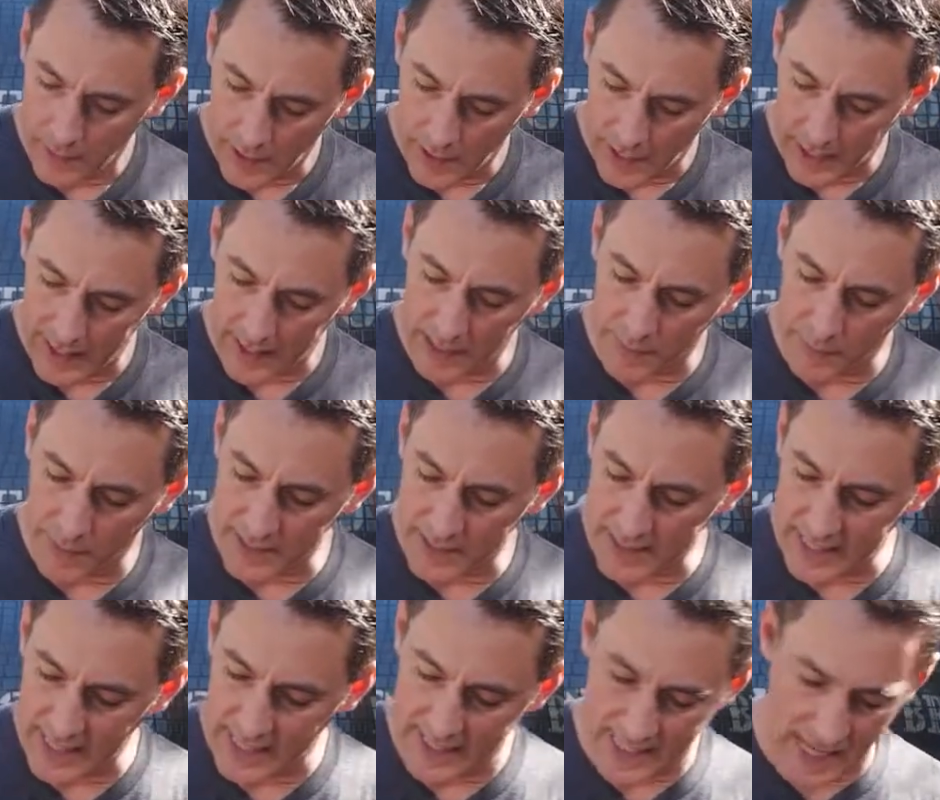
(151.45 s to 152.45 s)
I like my
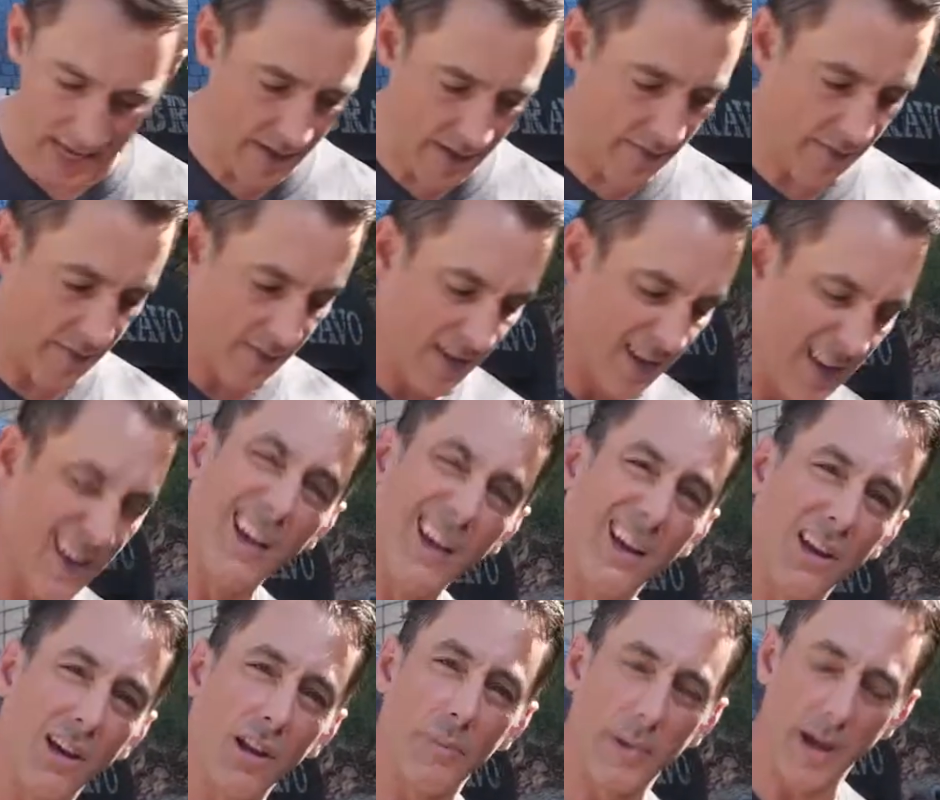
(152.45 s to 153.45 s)
steaks to have
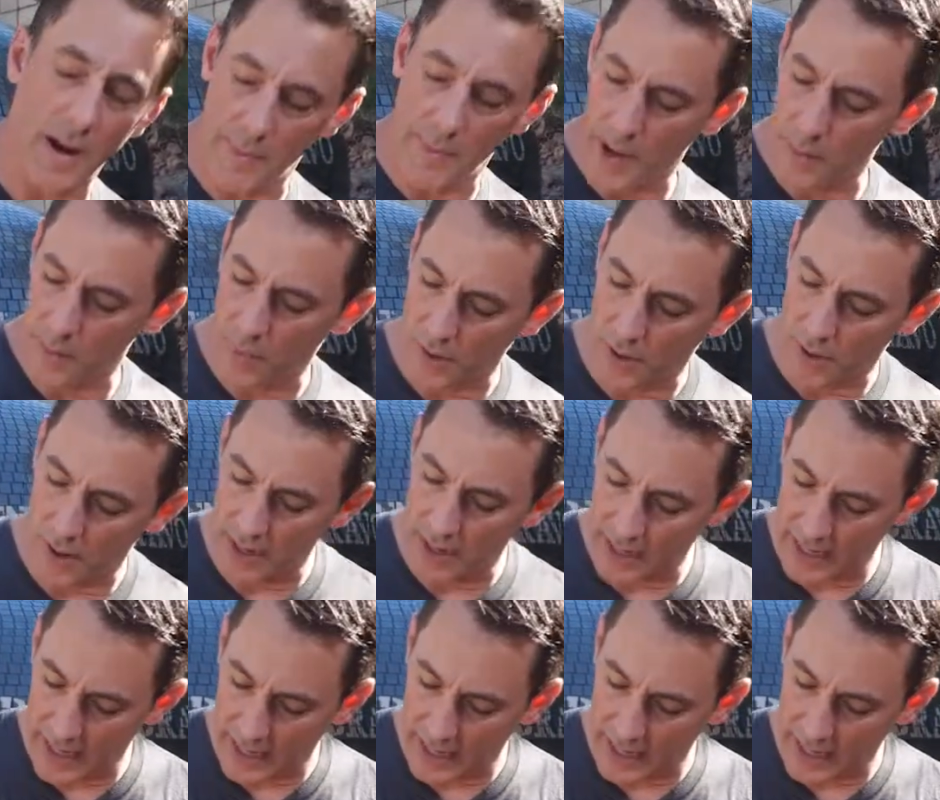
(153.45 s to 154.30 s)
a good amount of pepper on it.